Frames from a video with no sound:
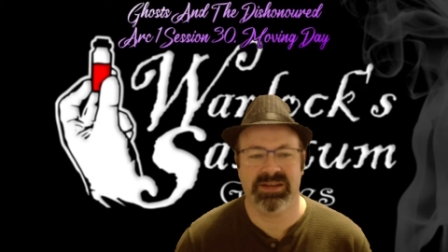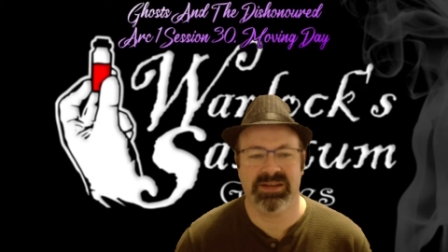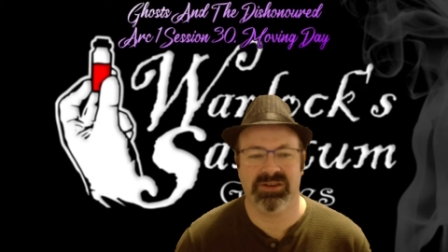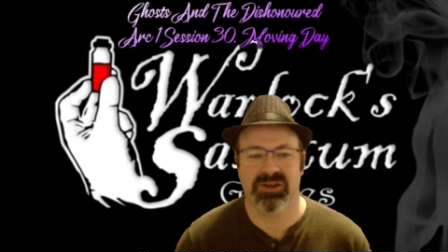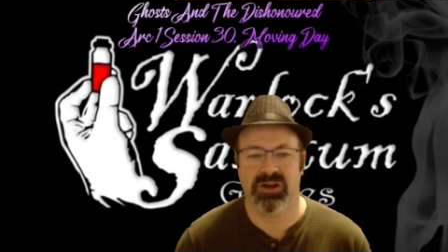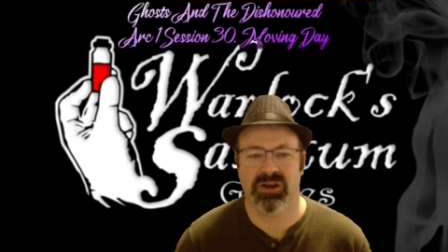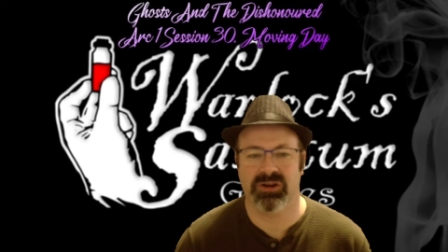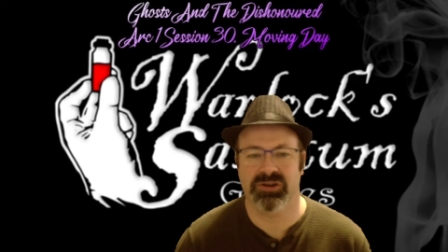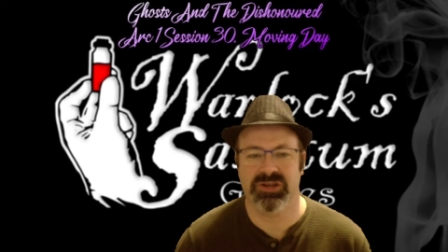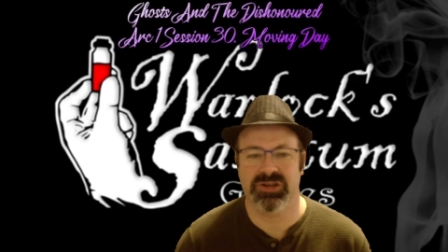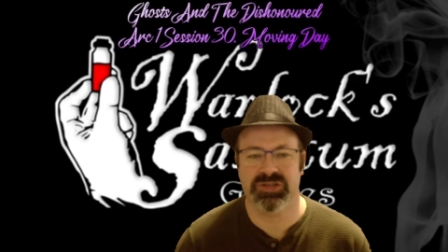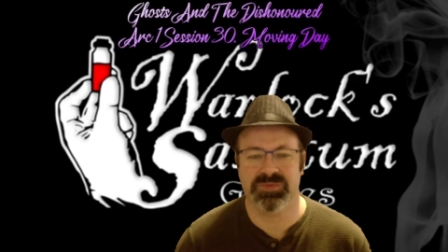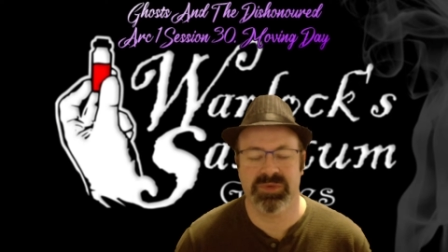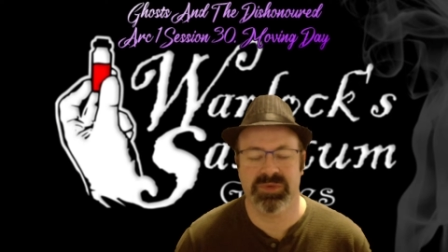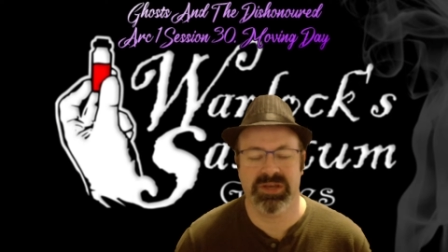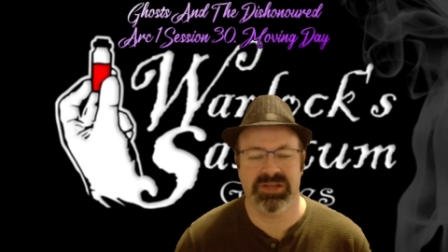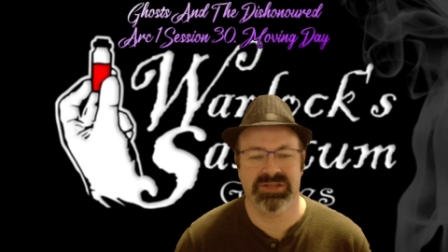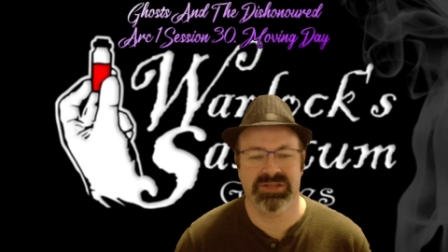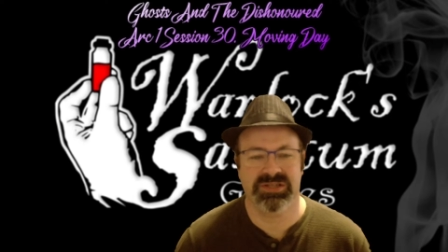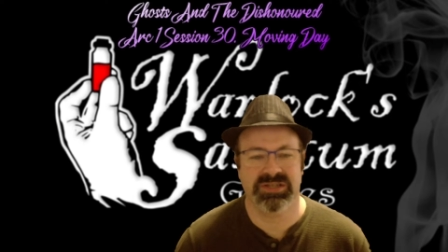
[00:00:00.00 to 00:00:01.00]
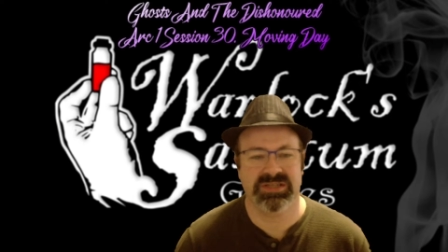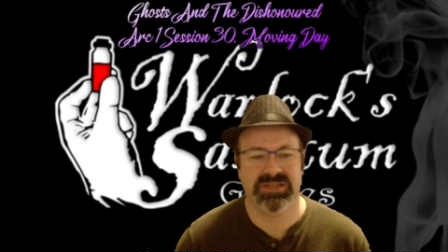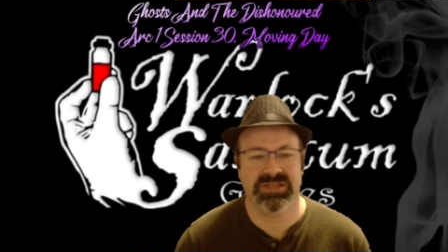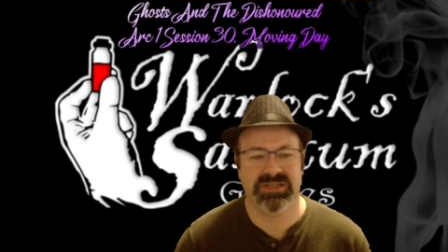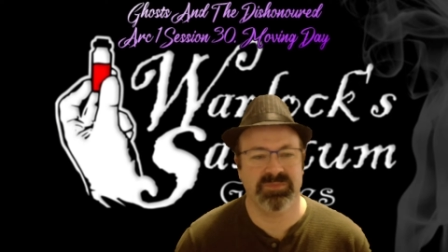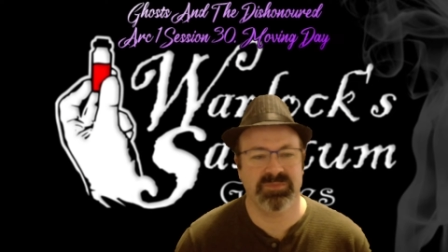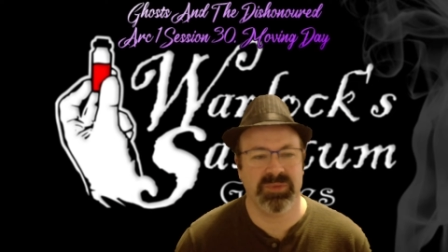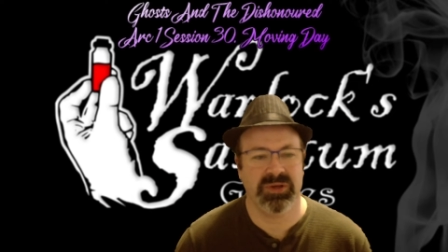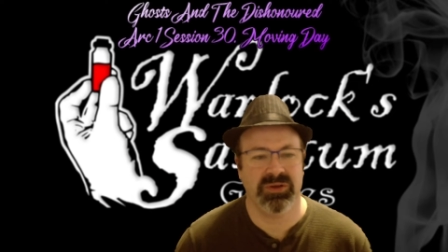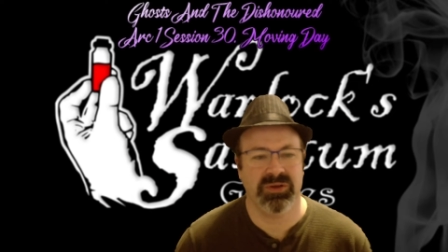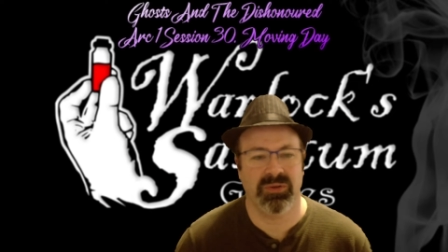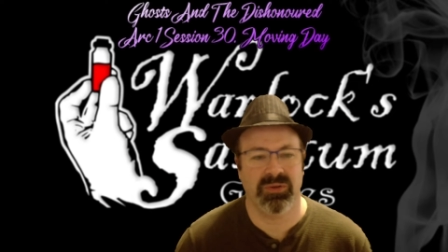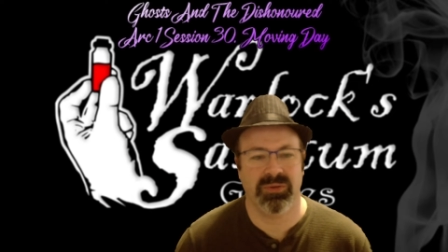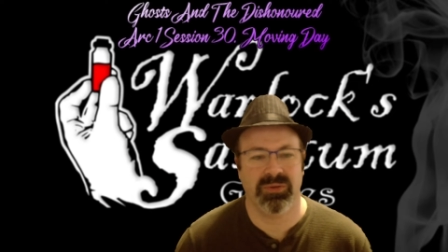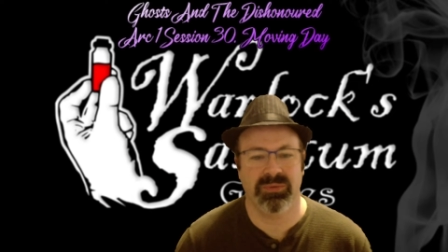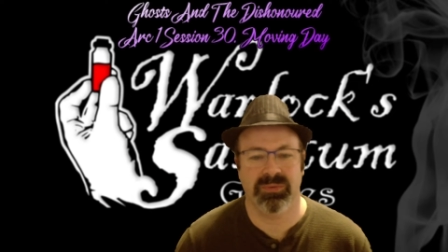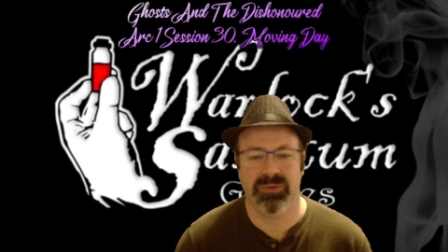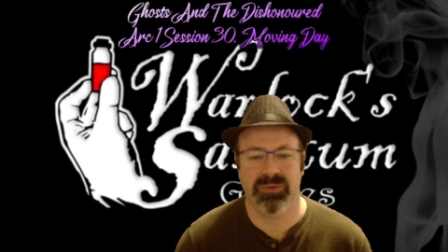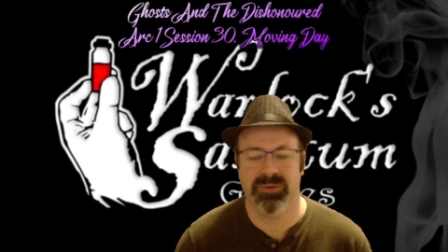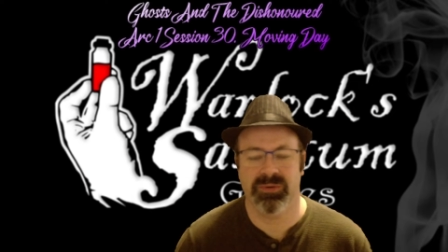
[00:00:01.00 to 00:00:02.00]
Darkness begins to spill
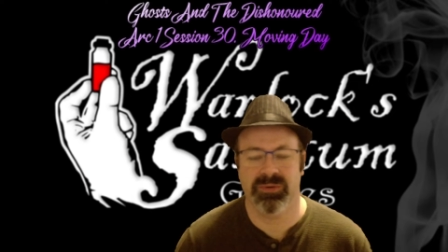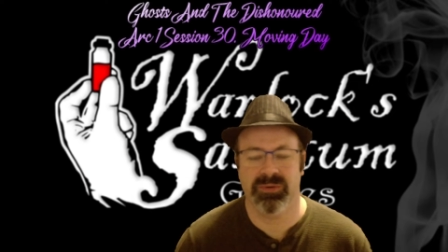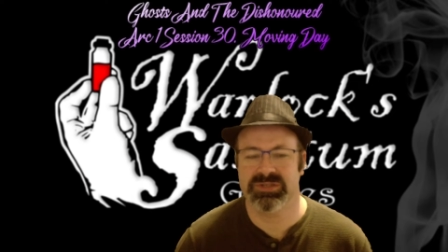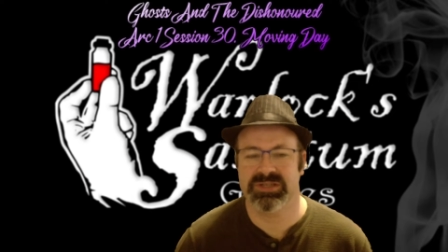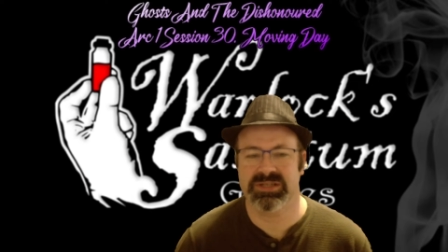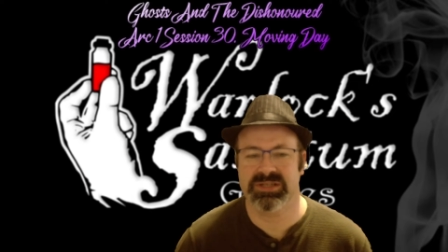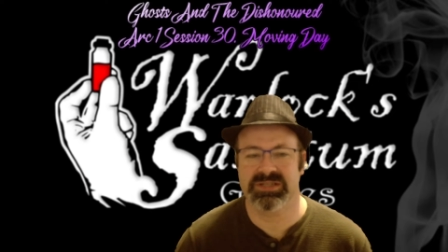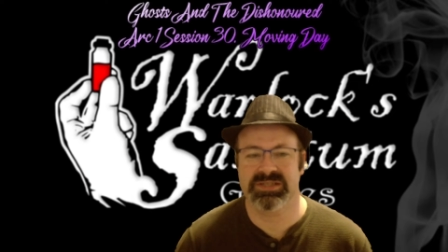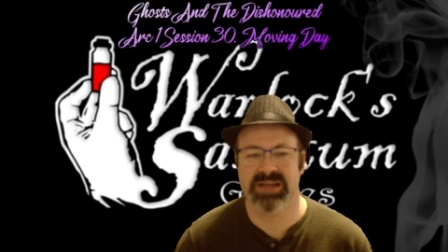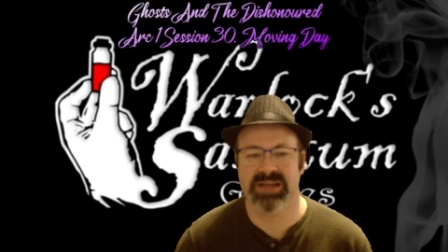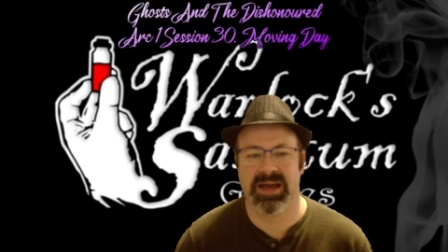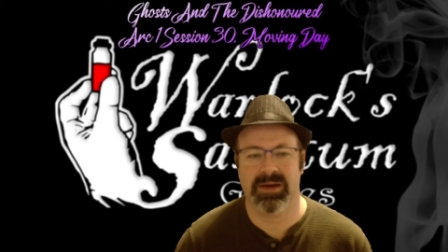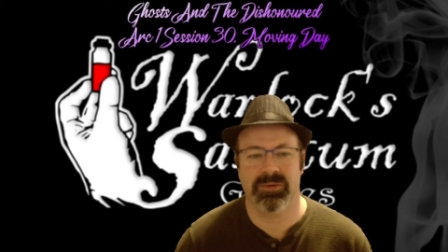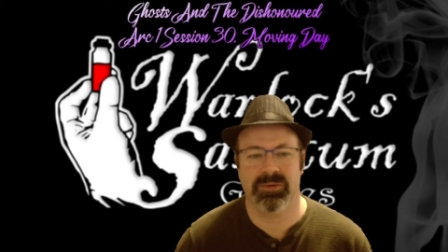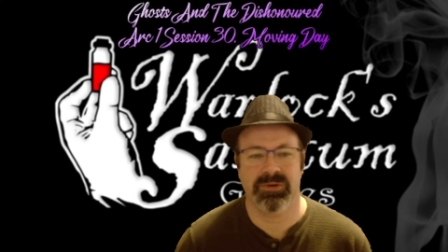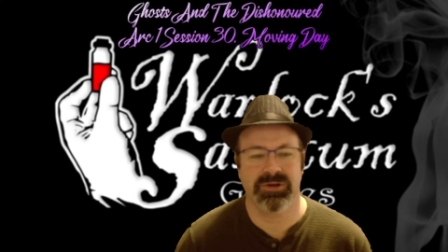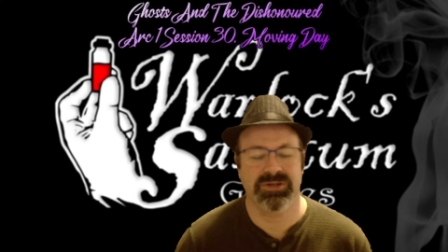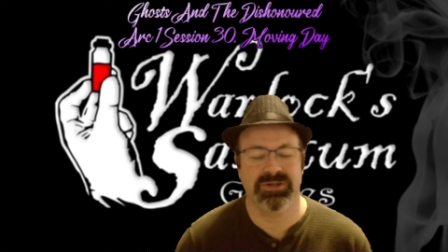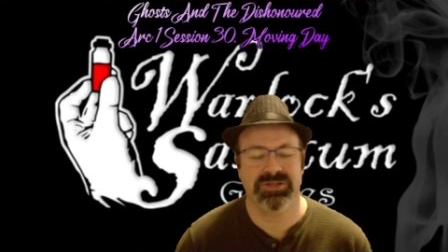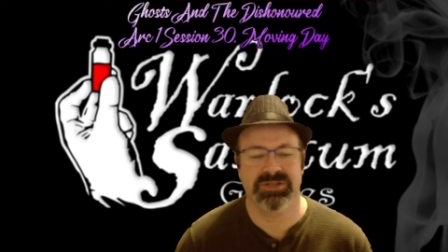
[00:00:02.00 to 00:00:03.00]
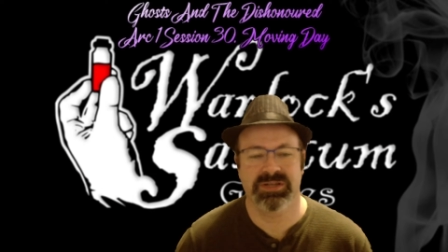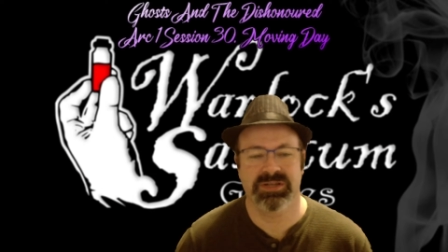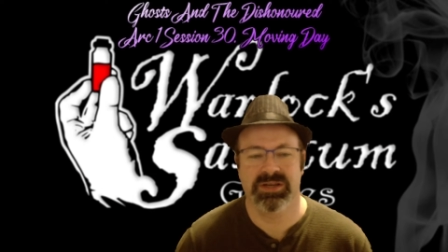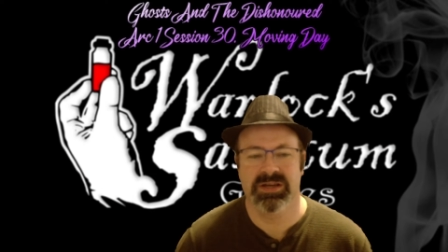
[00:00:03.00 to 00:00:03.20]
through six towers